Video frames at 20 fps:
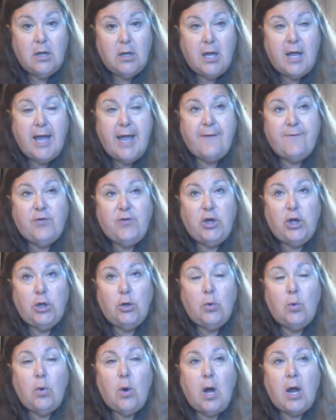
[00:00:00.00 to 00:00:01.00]
If
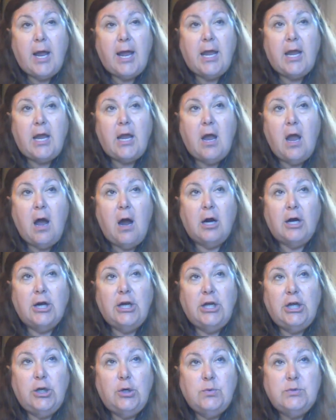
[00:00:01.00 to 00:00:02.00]
you are
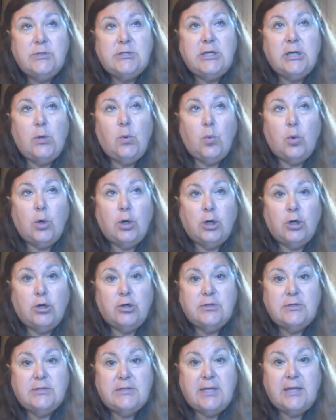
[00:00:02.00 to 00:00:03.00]
using
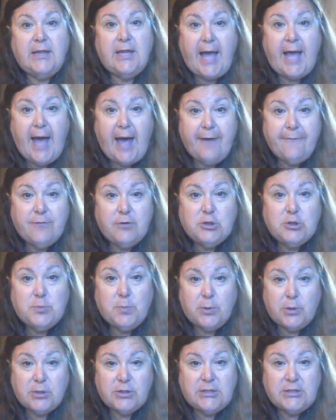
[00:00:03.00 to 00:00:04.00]
words that the average
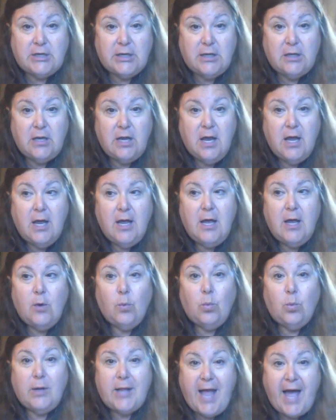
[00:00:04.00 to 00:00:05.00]
person
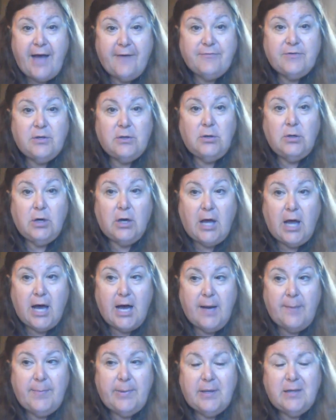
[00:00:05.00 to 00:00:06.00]
would have to look
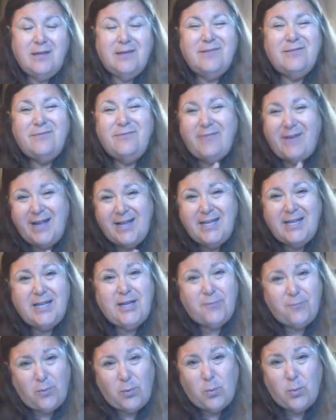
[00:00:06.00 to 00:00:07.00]
up, find a
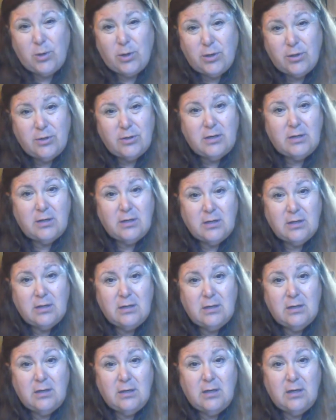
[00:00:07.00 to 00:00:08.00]
different word.
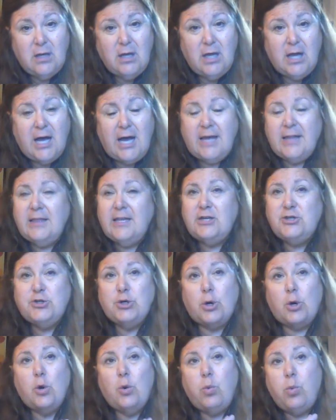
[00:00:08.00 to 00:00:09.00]
Unless
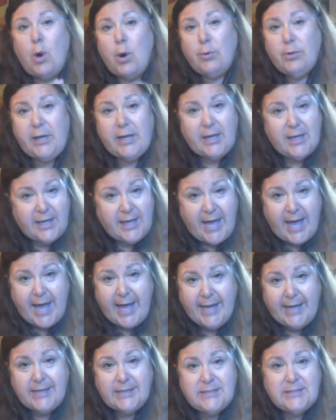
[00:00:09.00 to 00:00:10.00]
you're quoting a
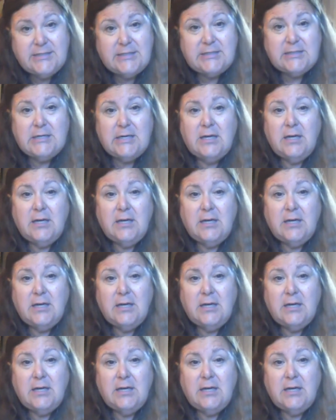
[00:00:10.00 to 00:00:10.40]
case,